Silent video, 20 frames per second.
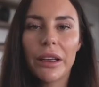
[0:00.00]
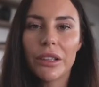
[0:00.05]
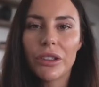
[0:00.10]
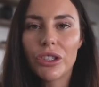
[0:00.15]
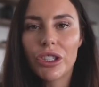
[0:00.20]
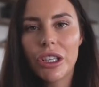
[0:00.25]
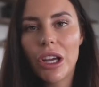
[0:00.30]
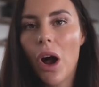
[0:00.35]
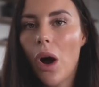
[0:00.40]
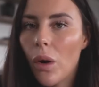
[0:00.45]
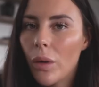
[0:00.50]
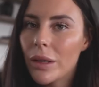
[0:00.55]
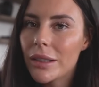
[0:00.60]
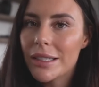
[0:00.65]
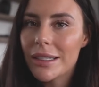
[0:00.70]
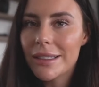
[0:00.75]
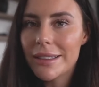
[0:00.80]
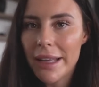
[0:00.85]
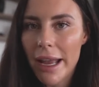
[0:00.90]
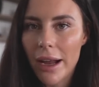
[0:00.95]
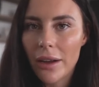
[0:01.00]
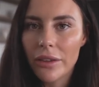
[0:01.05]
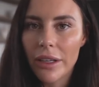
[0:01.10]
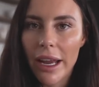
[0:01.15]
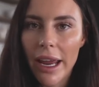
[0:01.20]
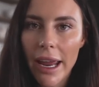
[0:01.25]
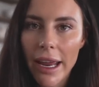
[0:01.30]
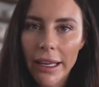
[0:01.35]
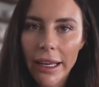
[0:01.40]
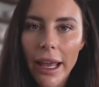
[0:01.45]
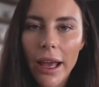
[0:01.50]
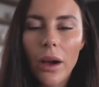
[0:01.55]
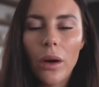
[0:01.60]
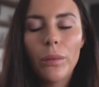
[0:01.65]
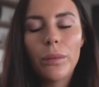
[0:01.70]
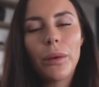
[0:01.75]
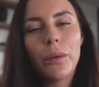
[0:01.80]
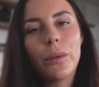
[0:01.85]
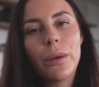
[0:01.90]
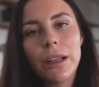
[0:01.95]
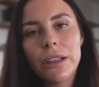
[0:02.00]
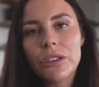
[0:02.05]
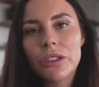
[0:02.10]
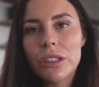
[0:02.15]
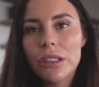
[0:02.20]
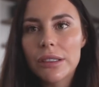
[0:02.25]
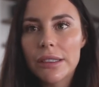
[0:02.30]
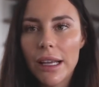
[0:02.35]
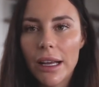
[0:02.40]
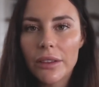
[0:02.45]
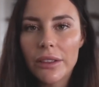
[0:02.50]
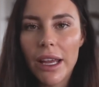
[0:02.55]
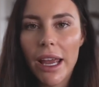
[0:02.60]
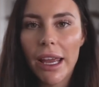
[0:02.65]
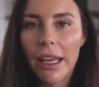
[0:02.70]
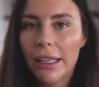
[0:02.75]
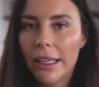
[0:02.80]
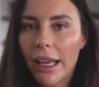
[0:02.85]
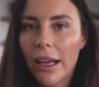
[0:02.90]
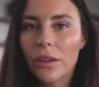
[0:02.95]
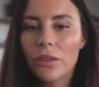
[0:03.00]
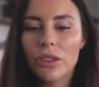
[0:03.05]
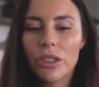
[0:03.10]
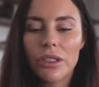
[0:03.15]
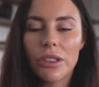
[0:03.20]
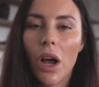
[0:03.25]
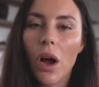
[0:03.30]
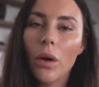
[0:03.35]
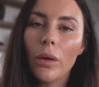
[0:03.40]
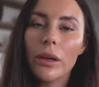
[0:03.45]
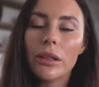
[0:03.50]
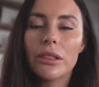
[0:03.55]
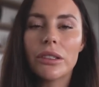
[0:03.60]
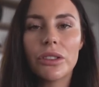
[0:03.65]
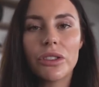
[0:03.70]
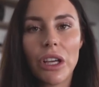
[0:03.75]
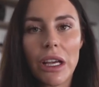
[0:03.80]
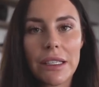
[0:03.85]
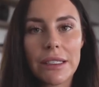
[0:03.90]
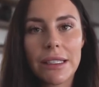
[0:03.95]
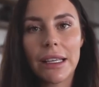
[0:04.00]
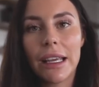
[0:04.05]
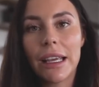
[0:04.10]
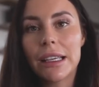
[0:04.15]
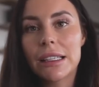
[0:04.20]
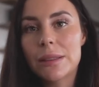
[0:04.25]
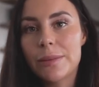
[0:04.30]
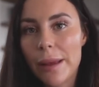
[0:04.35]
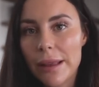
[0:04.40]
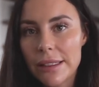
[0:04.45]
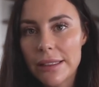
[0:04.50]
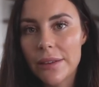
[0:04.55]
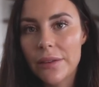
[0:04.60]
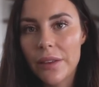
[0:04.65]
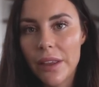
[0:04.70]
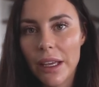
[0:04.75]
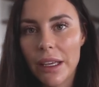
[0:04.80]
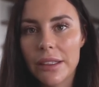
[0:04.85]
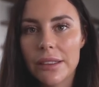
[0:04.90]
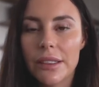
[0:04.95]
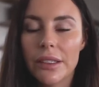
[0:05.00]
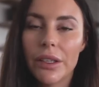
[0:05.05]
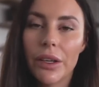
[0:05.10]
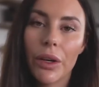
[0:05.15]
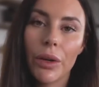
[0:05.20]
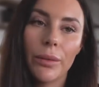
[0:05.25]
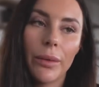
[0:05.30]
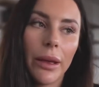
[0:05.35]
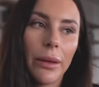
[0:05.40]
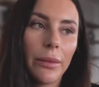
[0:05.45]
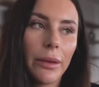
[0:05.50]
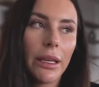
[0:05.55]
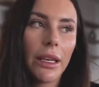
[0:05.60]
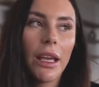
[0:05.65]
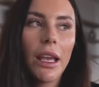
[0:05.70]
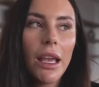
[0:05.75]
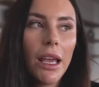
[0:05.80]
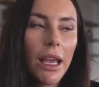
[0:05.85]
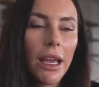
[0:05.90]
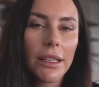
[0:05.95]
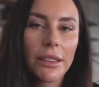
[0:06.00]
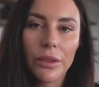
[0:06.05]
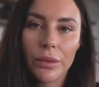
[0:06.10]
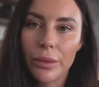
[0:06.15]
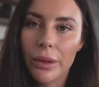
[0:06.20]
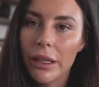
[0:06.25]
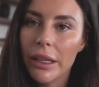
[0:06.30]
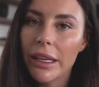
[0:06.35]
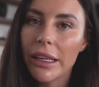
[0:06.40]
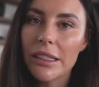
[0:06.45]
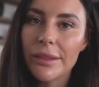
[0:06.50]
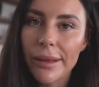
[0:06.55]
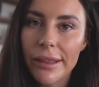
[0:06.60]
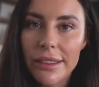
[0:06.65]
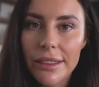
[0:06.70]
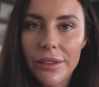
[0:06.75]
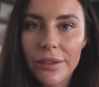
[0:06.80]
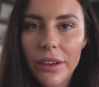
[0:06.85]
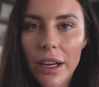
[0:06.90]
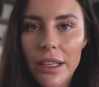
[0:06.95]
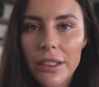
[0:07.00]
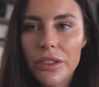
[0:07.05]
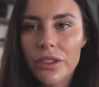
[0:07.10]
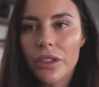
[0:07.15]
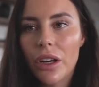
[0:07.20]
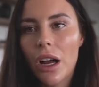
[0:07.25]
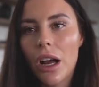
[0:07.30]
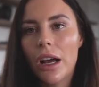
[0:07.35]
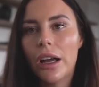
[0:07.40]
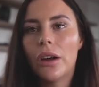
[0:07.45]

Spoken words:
but she always is down to hang out. But when she's down to hang out, she's always suggesting expensive things to do. Maybe it's a really expensive restaurant.